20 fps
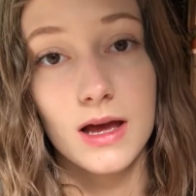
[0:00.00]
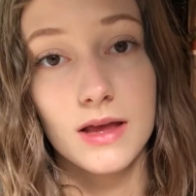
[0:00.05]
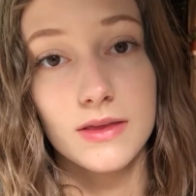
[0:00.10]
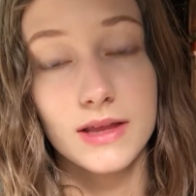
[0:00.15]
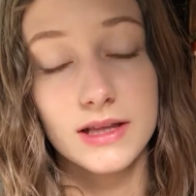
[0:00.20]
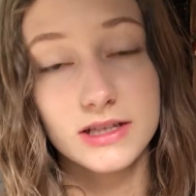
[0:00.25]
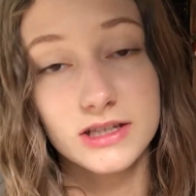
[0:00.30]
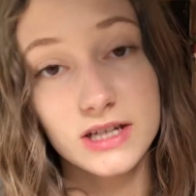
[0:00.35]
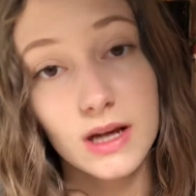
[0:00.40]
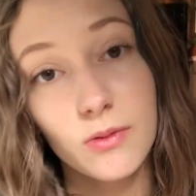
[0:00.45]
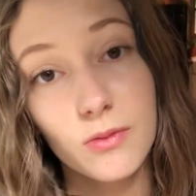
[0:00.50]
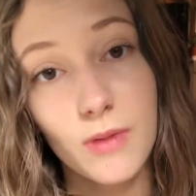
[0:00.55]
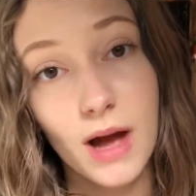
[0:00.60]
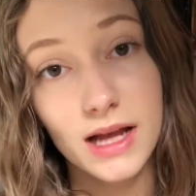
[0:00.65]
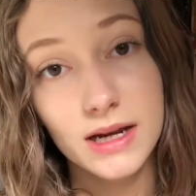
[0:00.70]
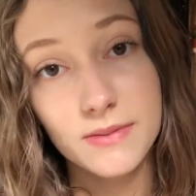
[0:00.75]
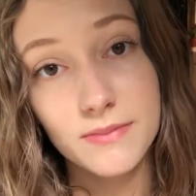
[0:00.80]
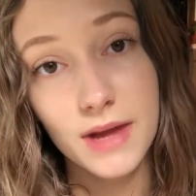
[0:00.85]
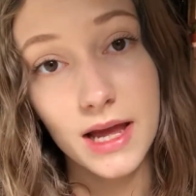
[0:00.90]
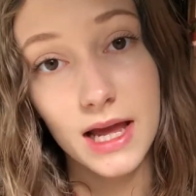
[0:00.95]
That's a
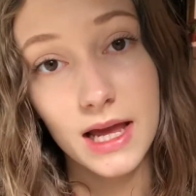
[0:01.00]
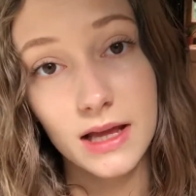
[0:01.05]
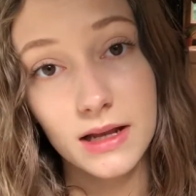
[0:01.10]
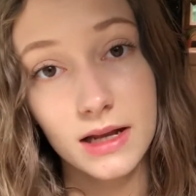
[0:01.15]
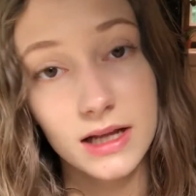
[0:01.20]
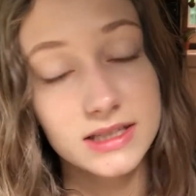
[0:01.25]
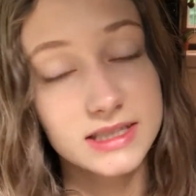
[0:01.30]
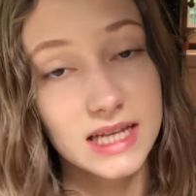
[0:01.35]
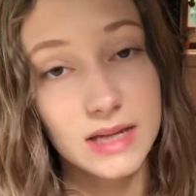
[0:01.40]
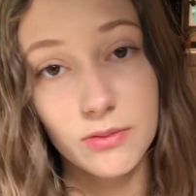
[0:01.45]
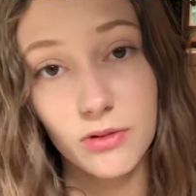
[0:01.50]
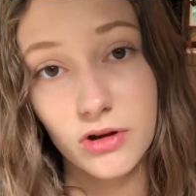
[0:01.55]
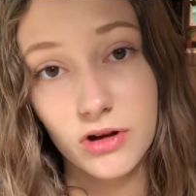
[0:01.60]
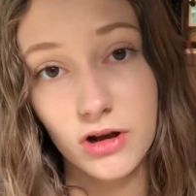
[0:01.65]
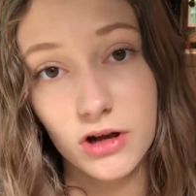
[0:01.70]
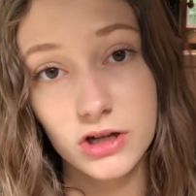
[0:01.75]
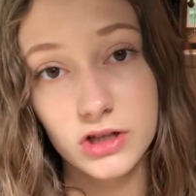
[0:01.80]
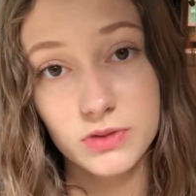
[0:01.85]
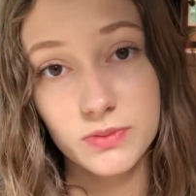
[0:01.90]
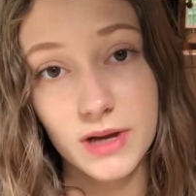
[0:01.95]
double-minded man, unstable in
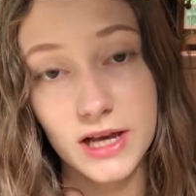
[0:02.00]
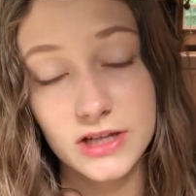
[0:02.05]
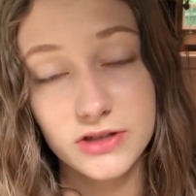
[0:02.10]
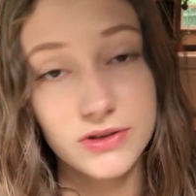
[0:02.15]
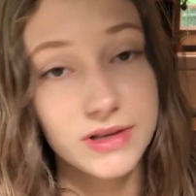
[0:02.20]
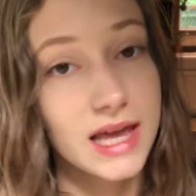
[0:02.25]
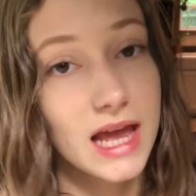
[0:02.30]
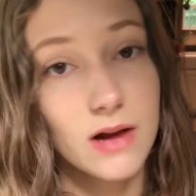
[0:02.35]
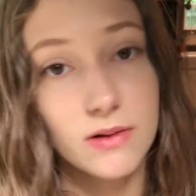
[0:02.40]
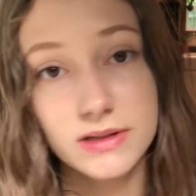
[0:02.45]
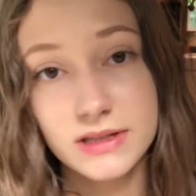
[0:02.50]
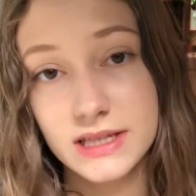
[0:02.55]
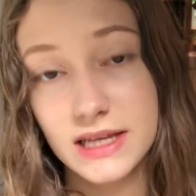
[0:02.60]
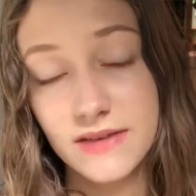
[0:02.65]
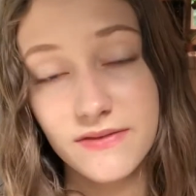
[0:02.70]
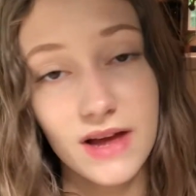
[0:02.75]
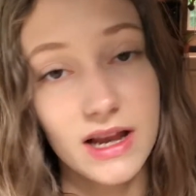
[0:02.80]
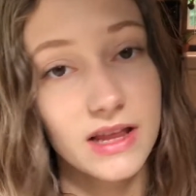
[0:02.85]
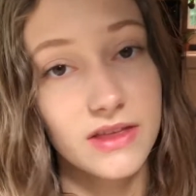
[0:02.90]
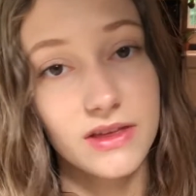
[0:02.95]
all his ways. You can't
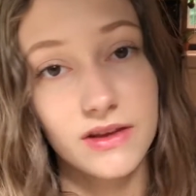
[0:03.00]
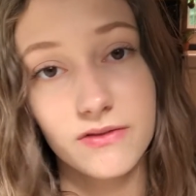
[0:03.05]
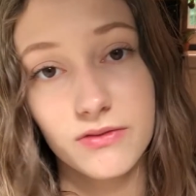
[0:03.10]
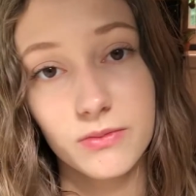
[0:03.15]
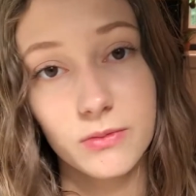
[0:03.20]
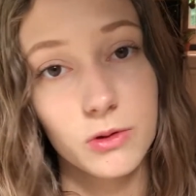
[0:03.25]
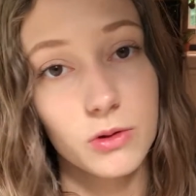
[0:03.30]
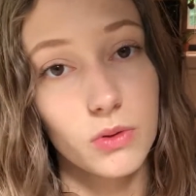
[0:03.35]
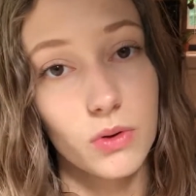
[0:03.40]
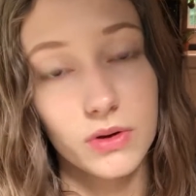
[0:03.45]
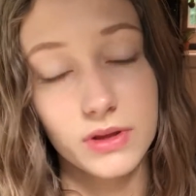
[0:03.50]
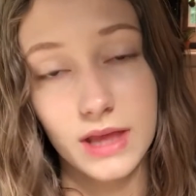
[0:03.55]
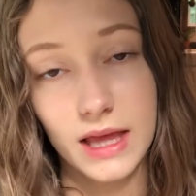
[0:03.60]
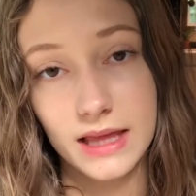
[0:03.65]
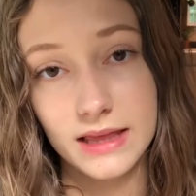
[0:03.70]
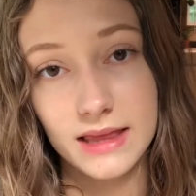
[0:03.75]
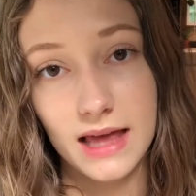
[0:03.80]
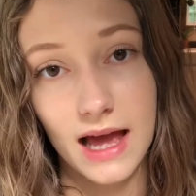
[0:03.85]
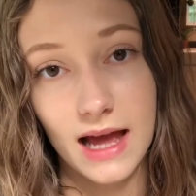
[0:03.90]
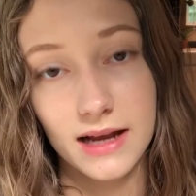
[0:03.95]
receive anything from the Lord
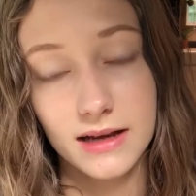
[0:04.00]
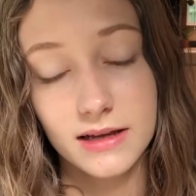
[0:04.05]
like that.